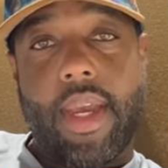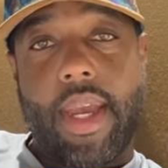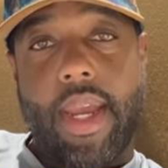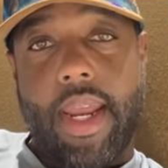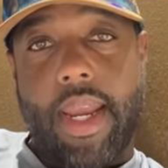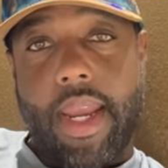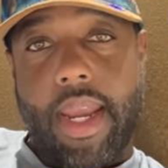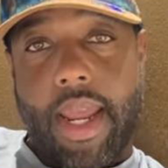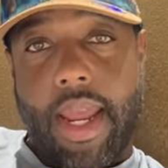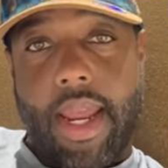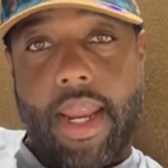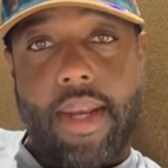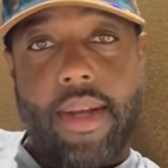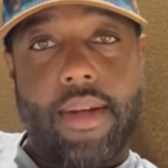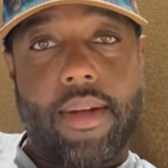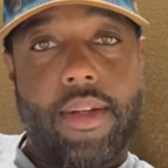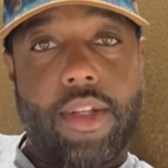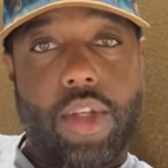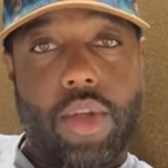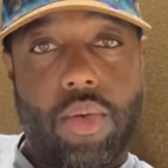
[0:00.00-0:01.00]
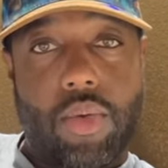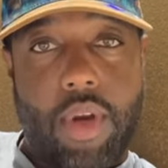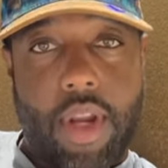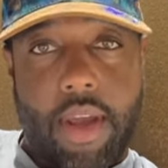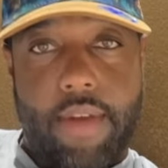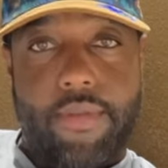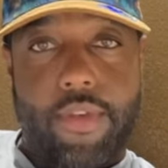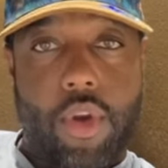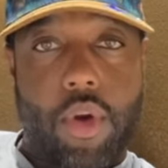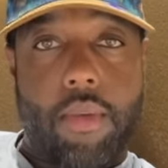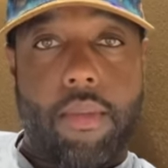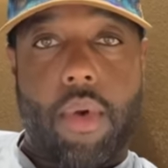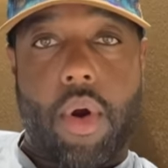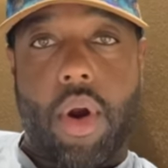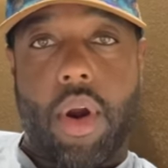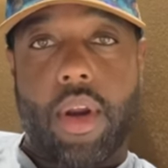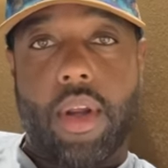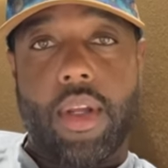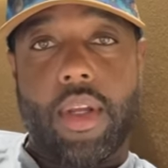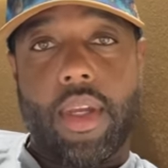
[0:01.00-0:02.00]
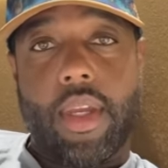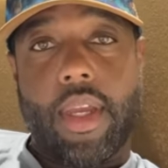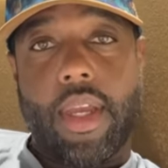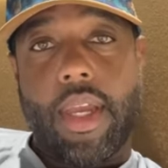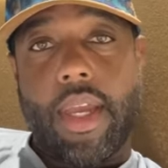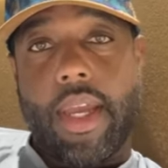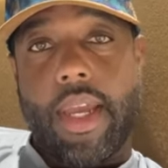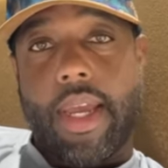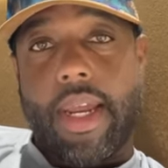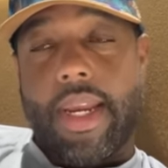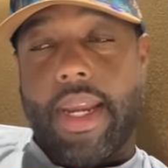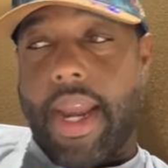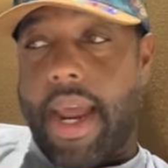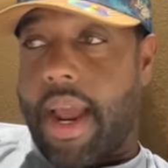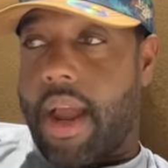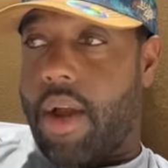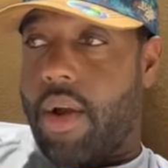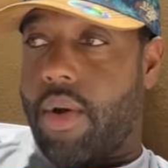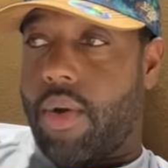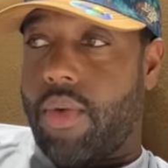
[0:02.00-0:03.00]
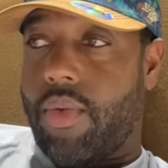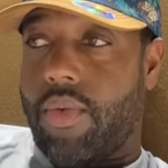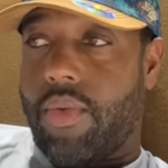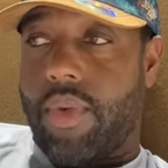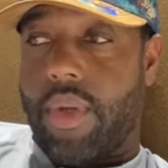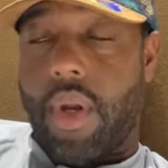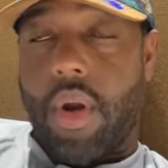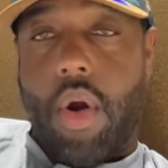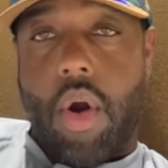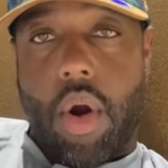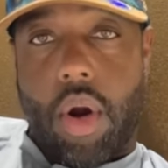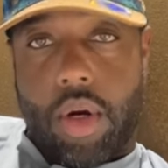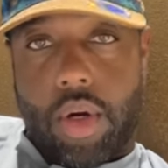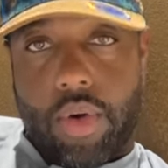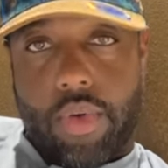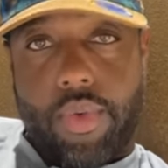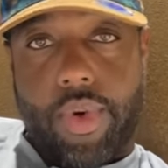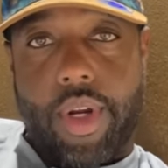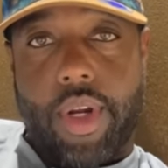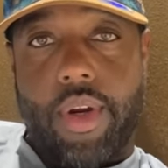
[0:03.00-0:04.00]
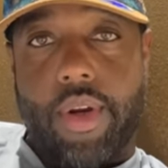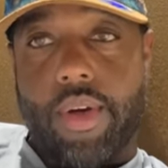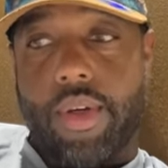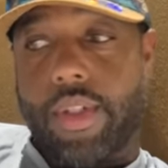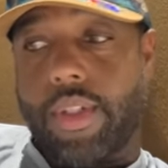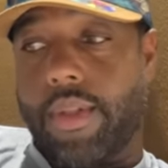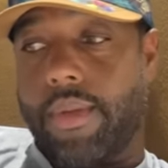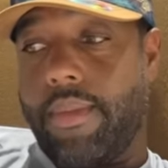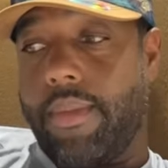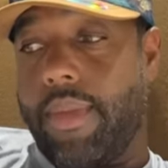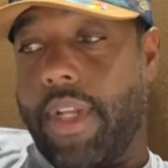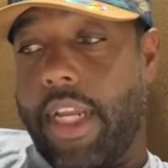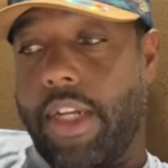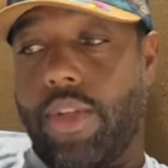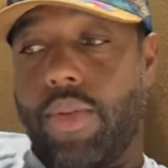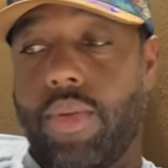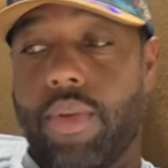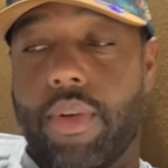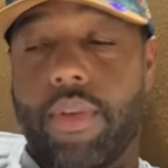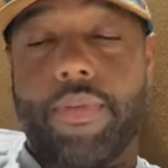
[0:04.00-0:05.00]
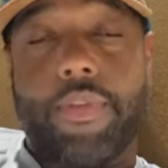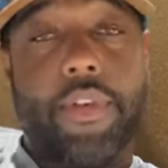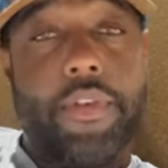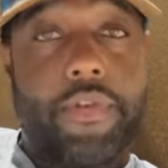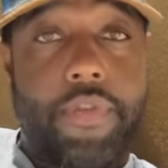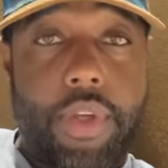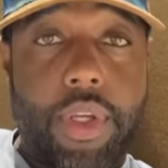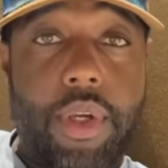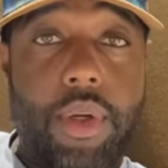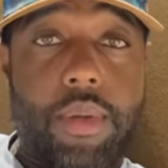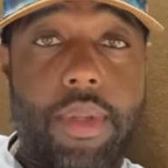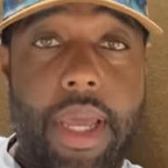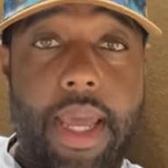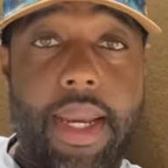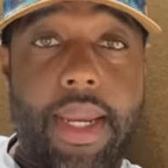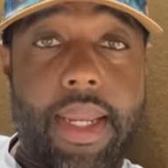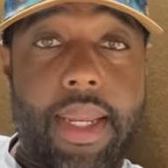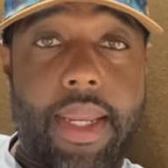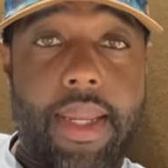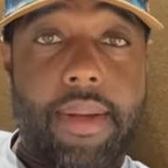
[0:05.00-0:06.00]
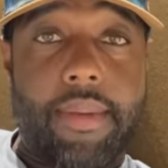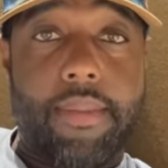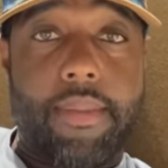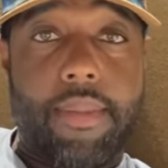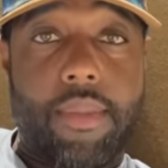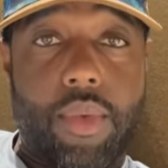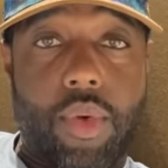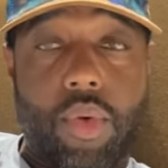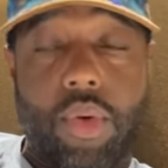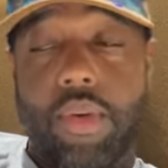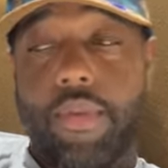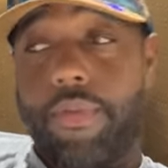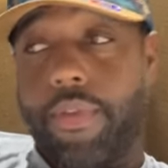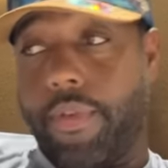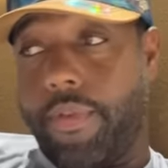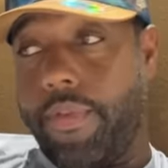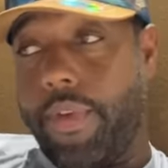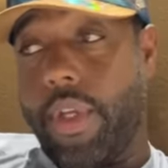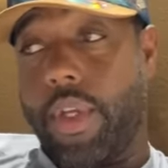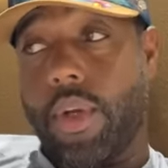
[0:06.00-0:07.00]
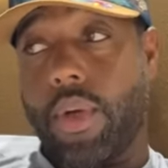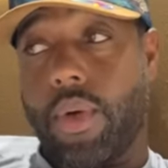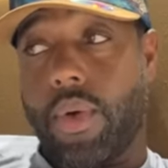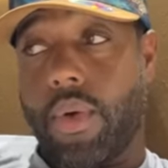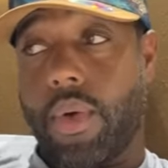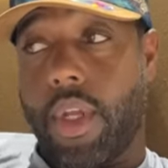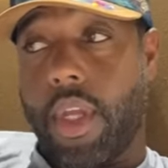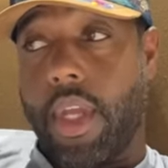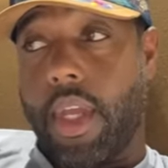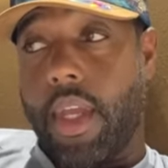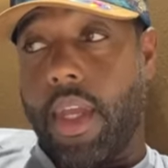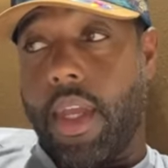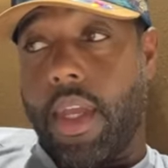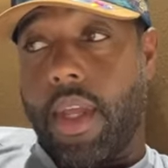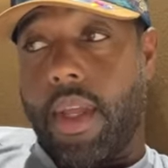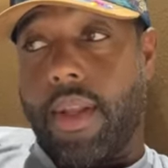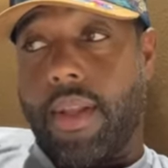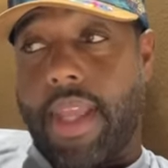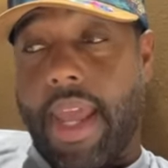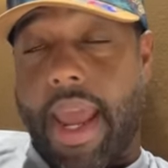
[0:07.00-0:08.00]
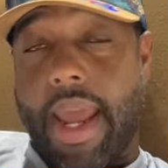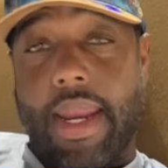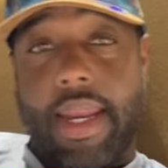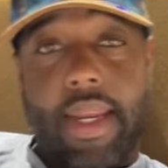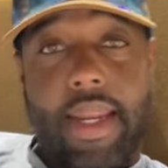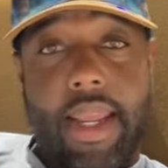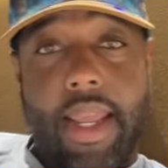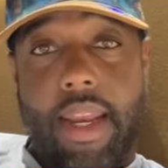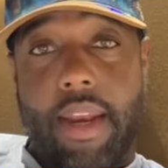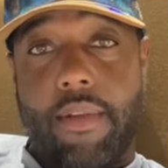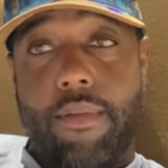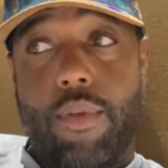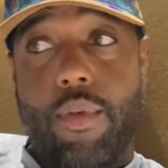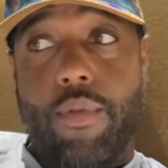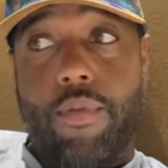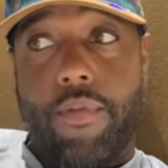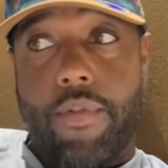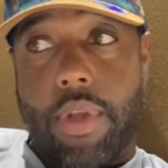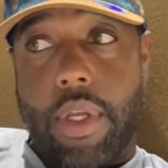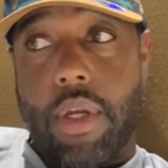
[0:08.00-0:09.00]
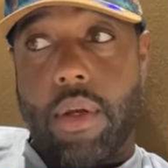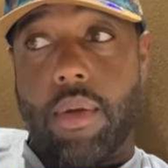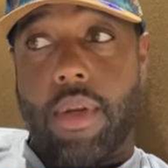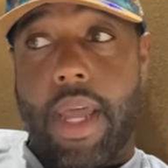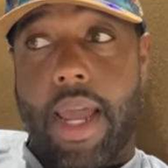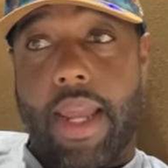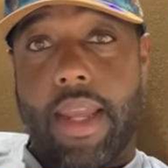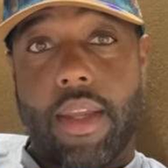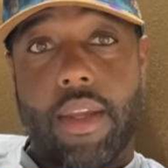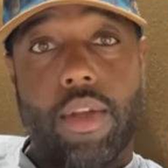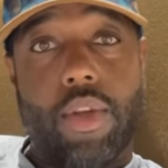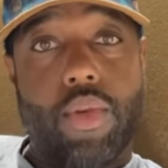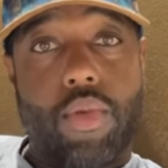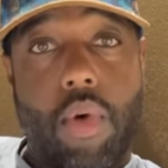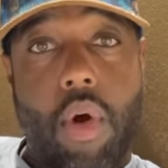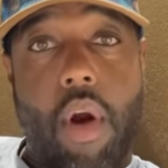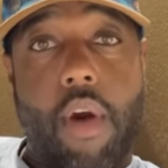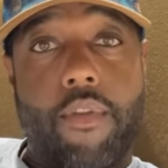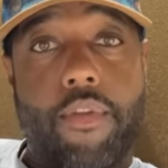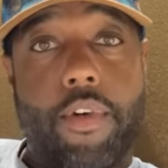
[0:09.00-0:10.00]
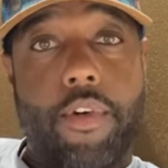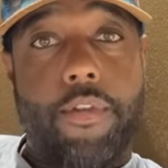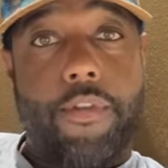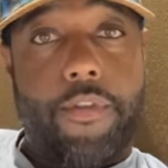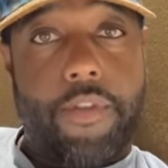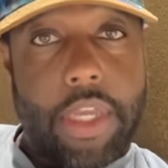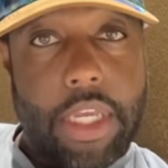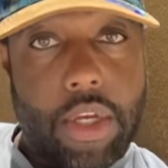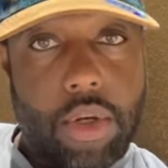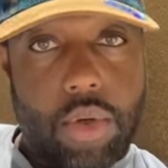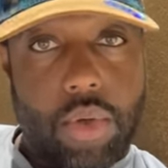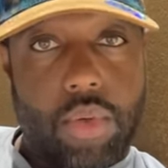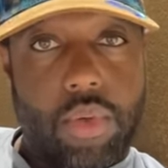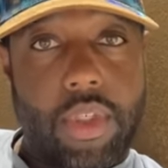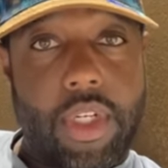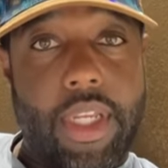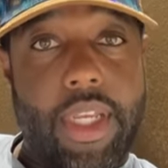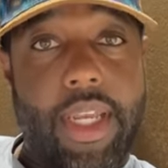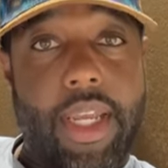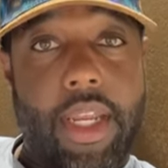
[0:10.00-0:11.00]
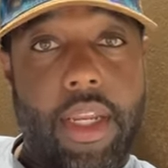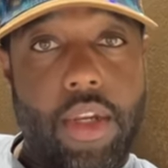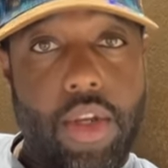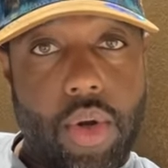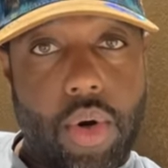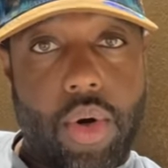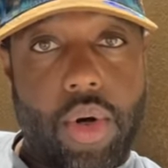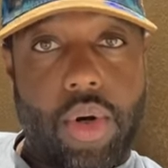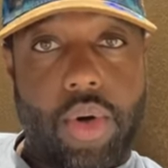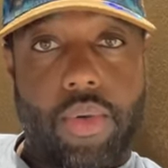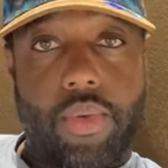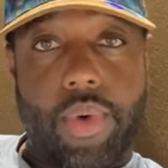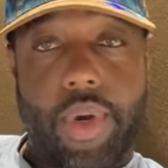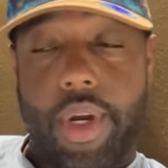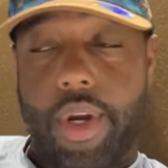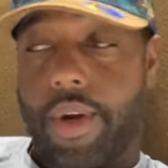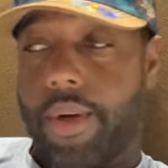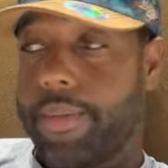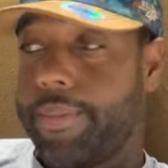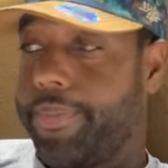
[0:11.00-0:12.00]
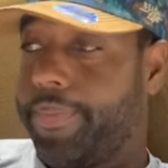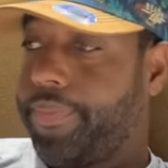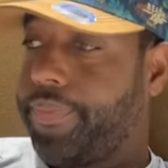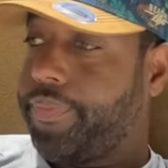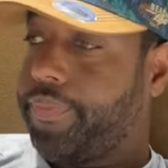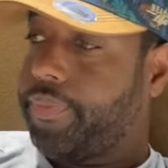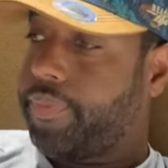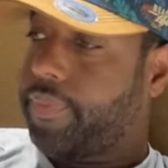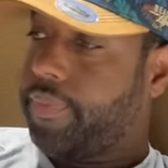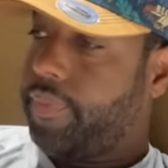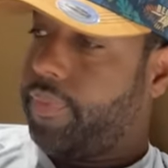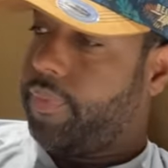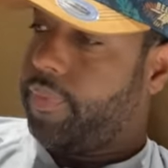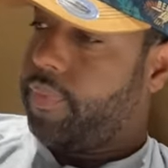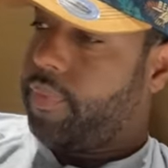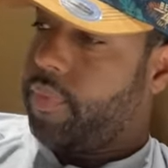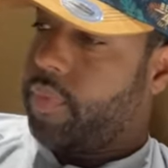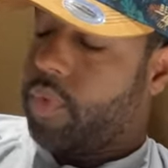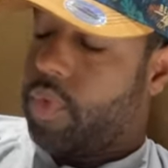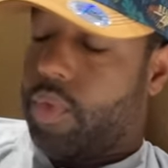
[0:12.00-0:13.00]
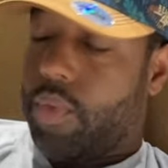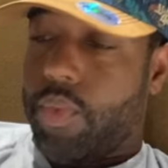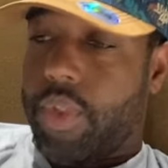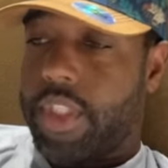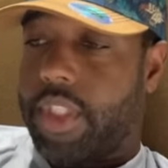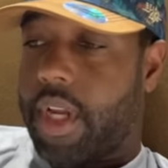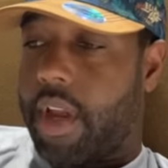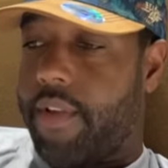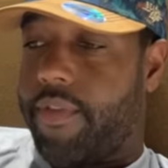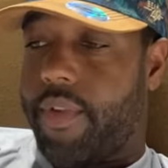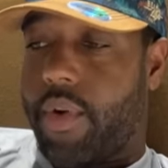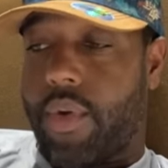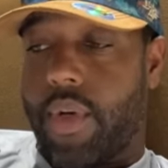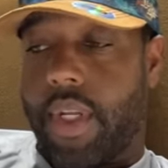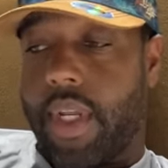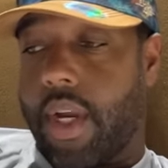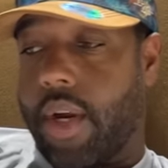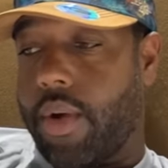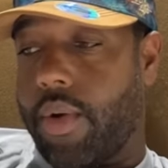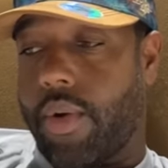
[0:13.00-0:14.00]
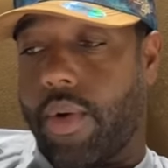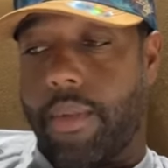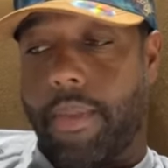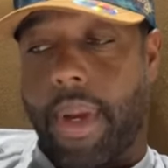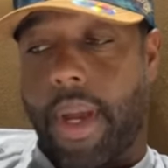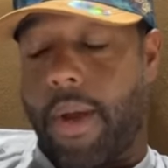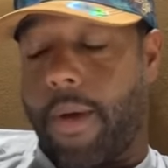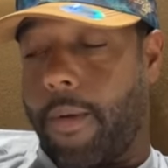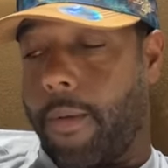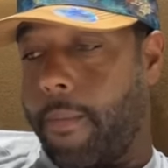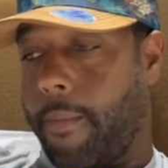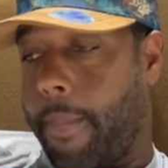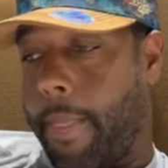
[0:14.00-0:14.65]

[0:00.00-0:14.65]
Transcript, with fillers: and that you left your mark. Now, there are careers that you can fulfill that in. You could fulfill that. And if you feel like you are fulfilled in your career, which I've only heard about